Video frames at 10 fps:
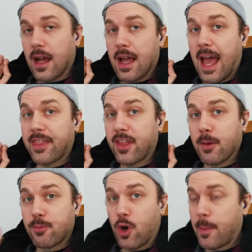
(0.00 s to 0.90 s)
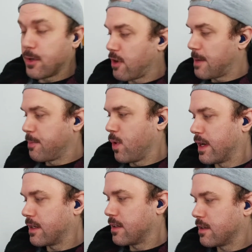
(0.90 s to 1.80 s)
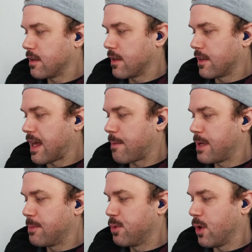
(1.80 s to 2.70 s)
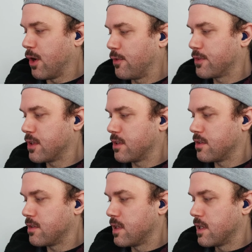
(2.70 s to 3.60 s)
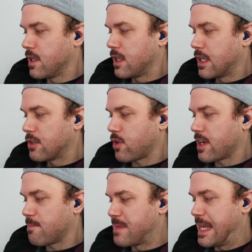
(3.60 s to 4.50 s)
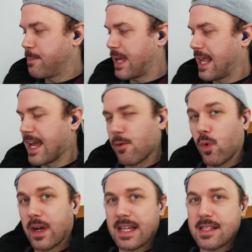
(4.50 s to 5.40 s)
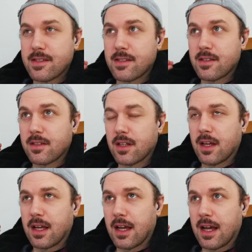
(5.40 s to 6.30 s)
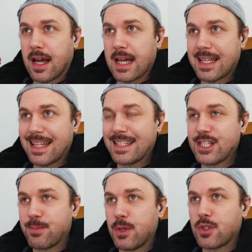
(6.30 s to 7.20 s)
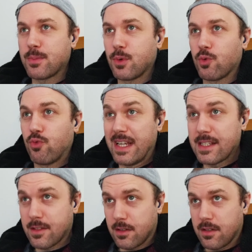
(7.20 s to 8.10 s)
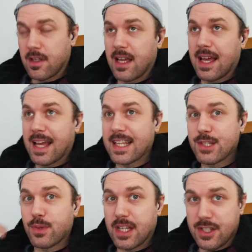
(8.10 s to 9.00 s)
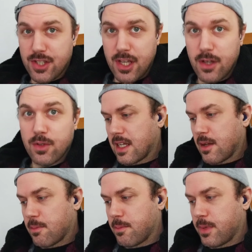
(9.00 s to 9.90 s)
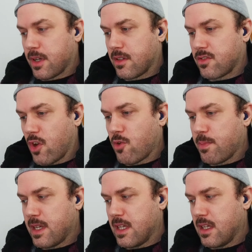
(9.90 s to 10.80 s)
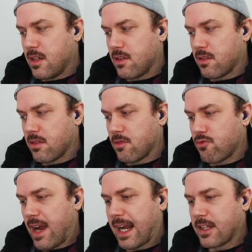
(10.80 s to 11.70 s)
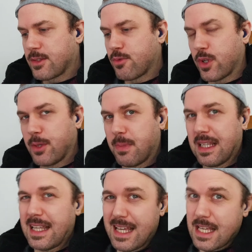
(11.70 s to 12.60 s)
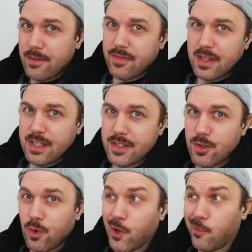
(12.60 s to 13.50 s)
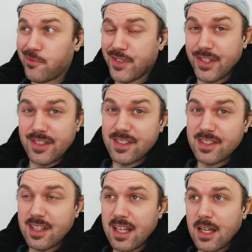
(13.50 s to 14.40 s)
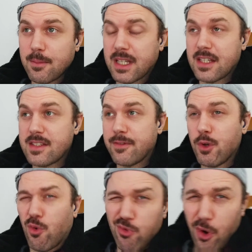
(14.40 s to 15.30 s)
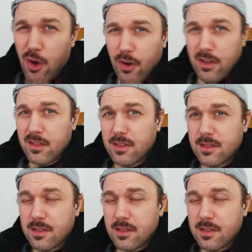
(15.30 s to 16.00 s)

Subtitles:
Heather brought up a great point that people often try to manipulate what is an indisputable reason into an excuse. But don't be reckless of what you believe is your confidence. Because if you're wrong,